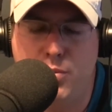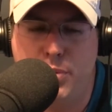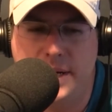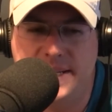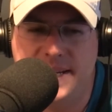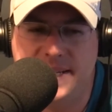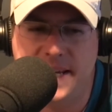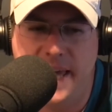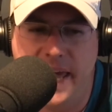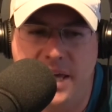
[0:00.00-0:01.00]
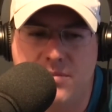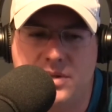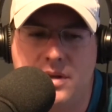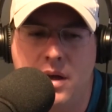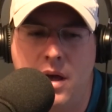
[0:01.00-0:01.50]
preseason
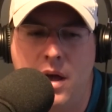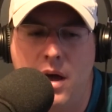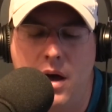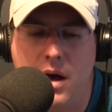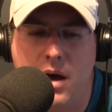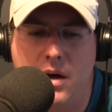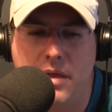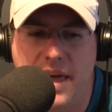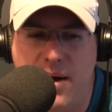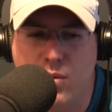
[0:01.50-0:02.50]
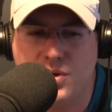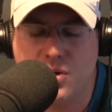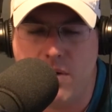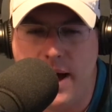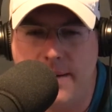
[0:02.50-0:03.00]
games that were
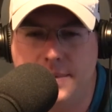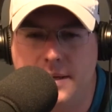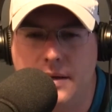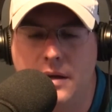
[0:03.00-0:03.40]
scrapped,